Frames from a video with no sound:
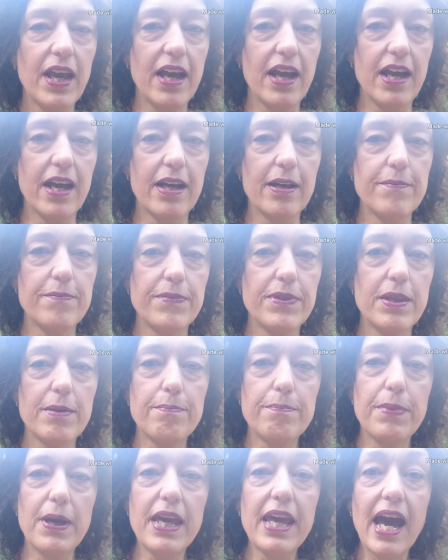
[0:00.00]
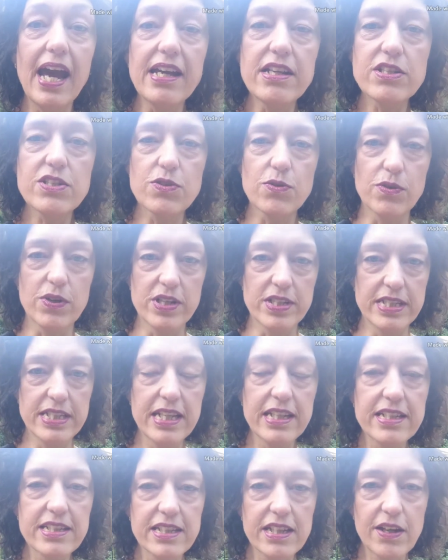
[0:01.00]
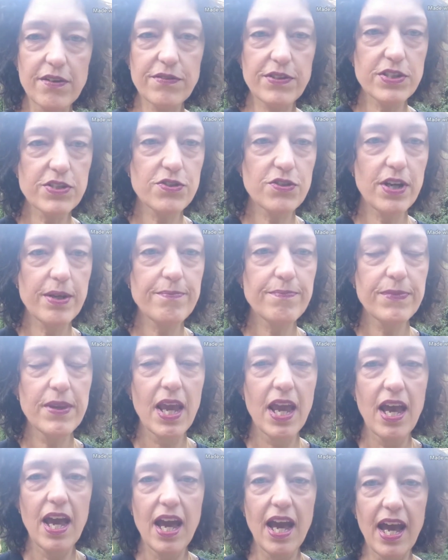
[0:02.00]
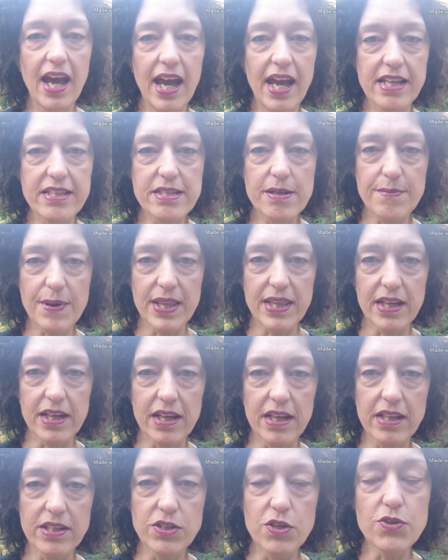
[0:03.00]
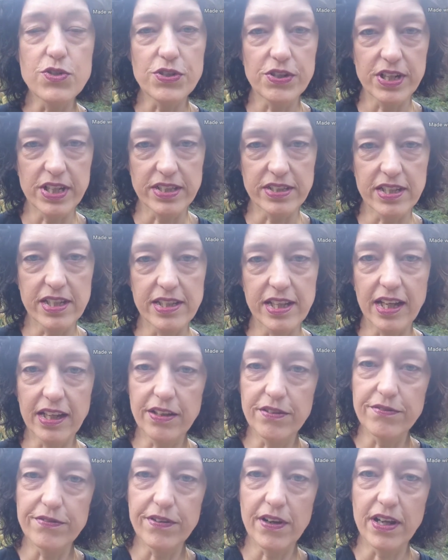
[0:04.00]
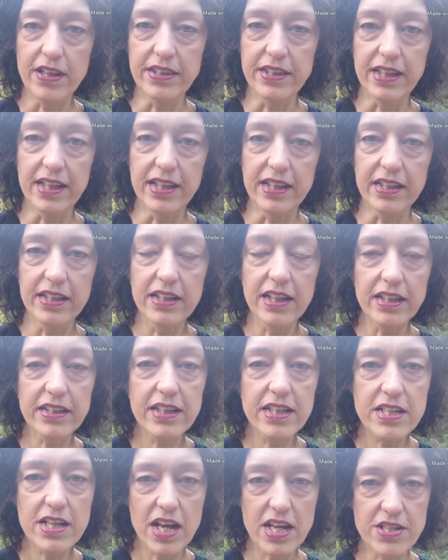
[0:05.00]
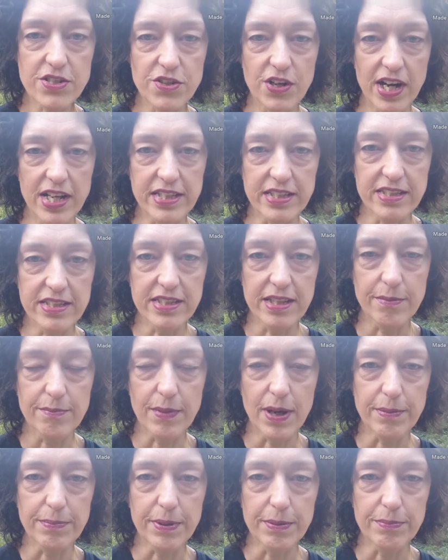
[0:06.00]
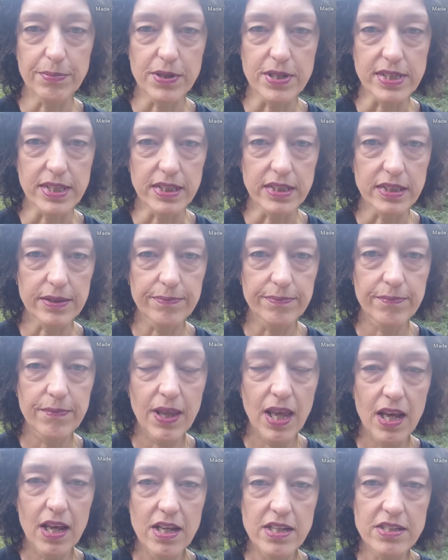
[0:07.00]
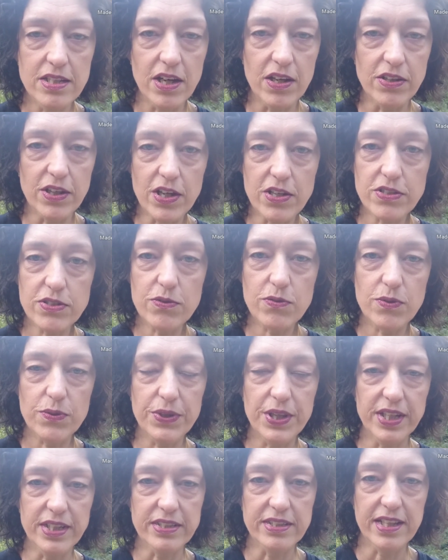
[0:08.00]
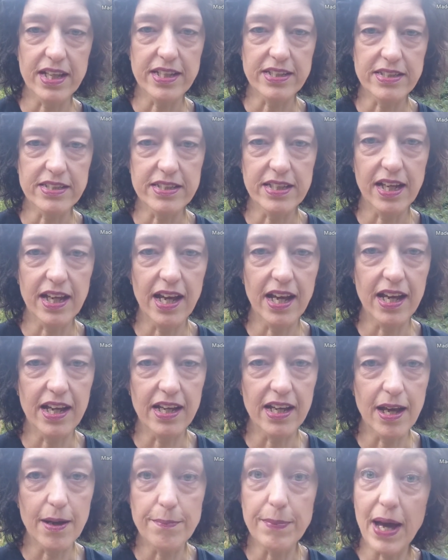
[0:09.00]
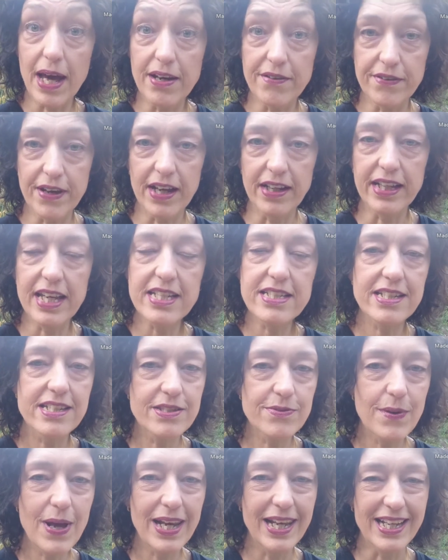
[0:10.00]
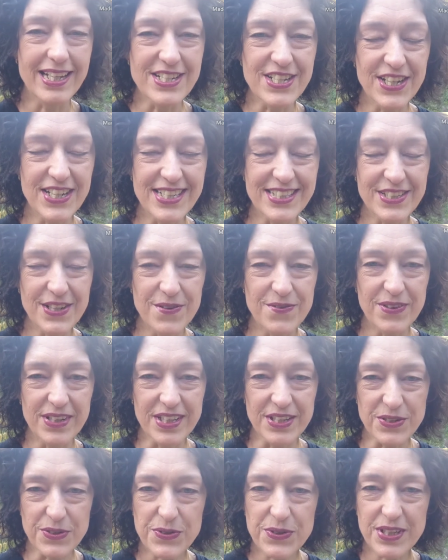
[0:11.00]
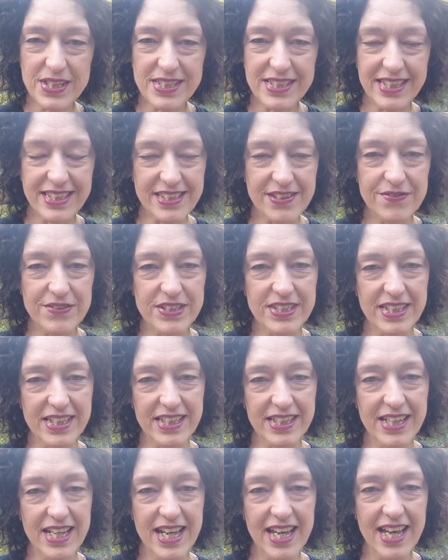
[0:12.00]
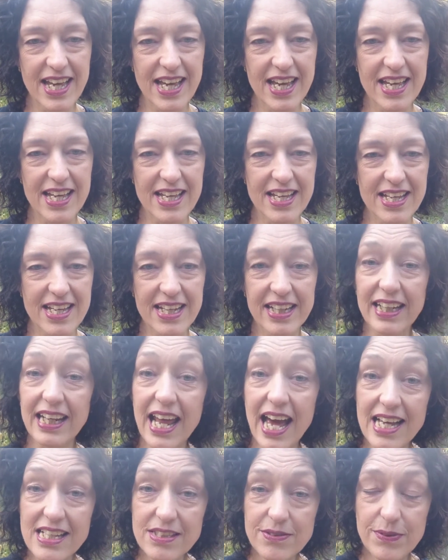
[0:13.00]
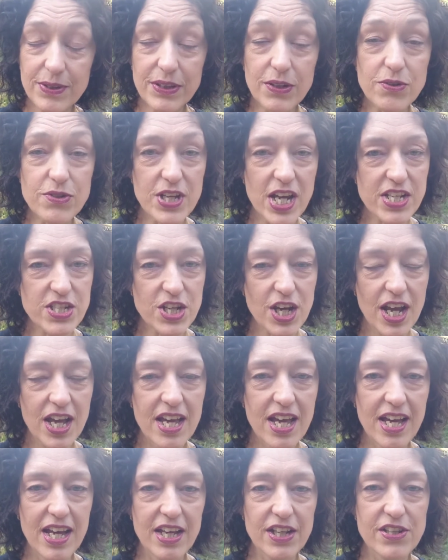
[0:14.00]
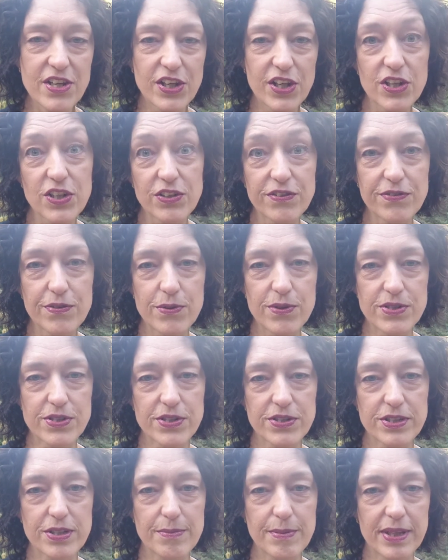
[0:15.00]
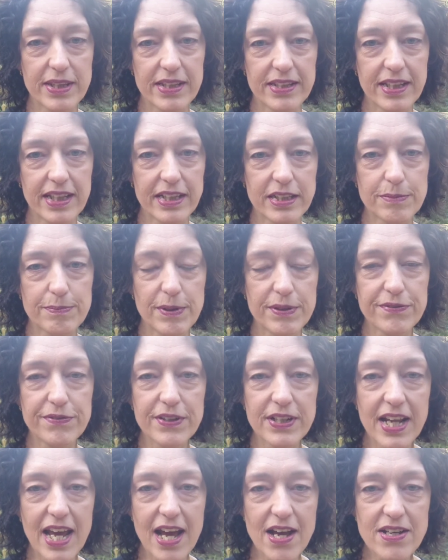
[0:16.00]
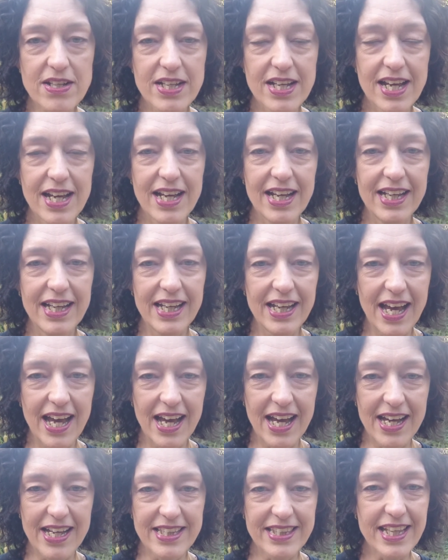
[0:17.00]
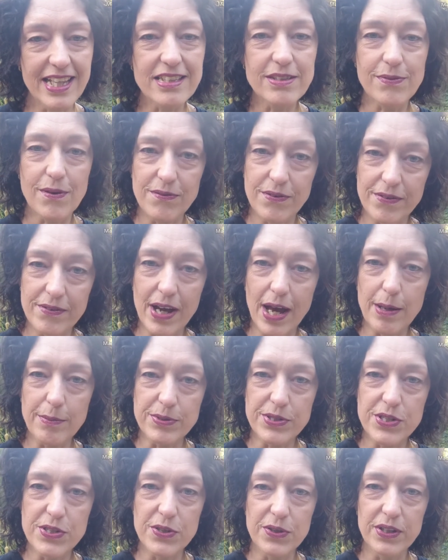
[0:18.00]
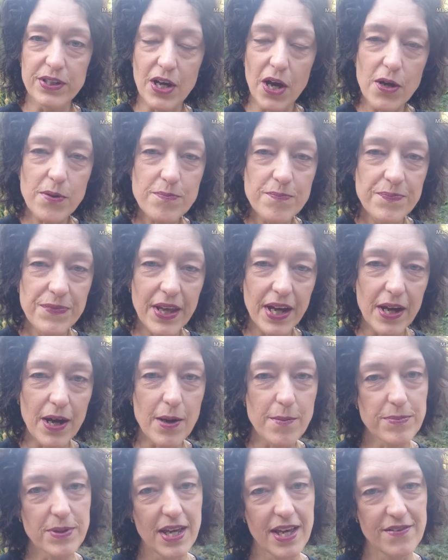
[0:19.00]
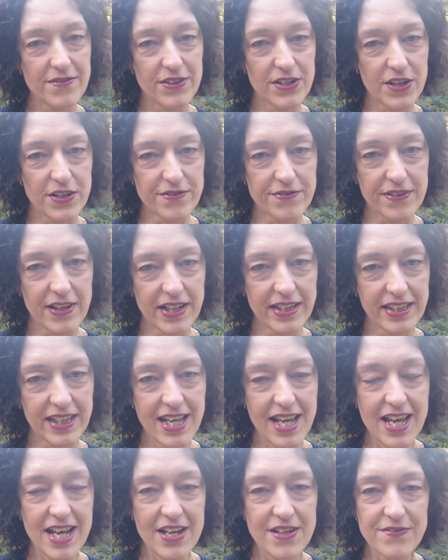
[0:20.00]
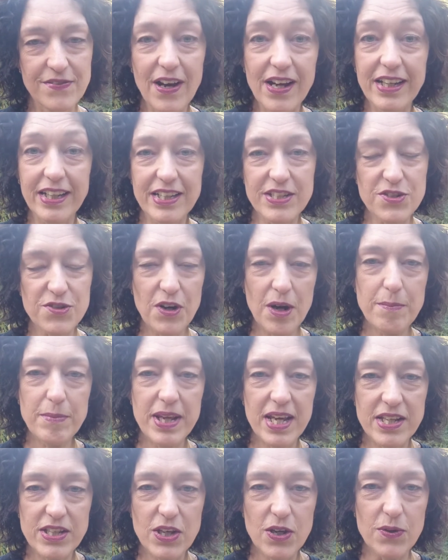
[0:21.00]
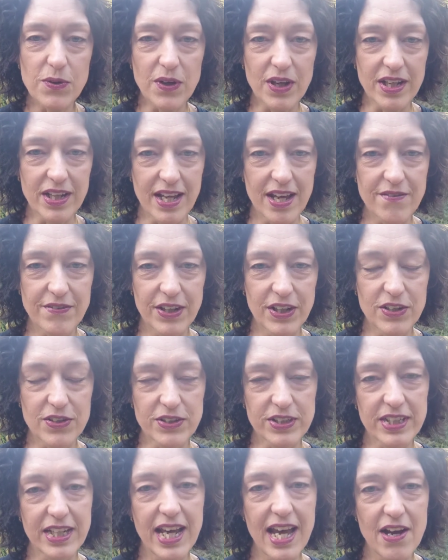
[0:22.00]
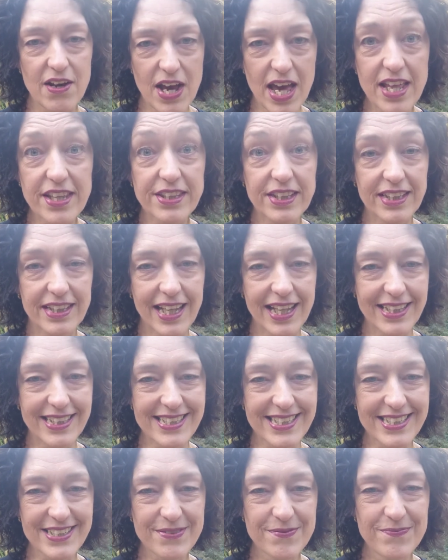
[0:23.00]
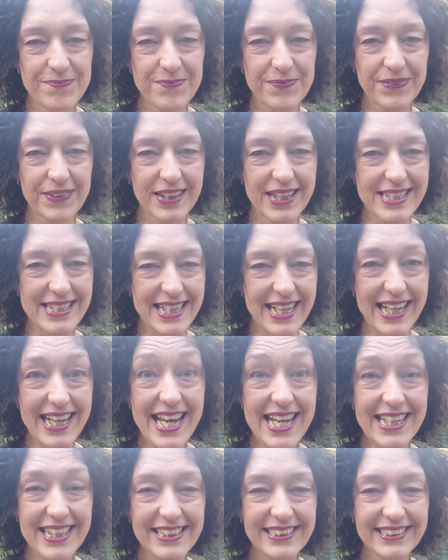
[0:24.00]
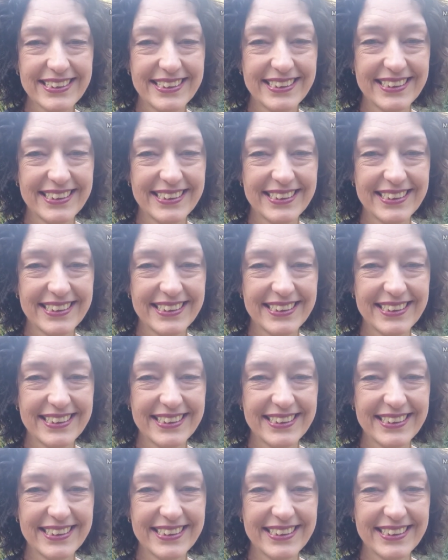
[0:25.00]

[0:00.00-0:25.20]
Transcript: um, the pH or acidity of the stream and some other nutrients that that can find there, like the nitrates that might be present. So those are all things that uh, are part of our kit as well actually. So when you do this activity uh, in class with your teacher, you can look forward to some other things. But for now, uh, that's what we were able to do at home. I hope you have a lot of fun finding a stream near you and having a look at how healthy that is. See you later.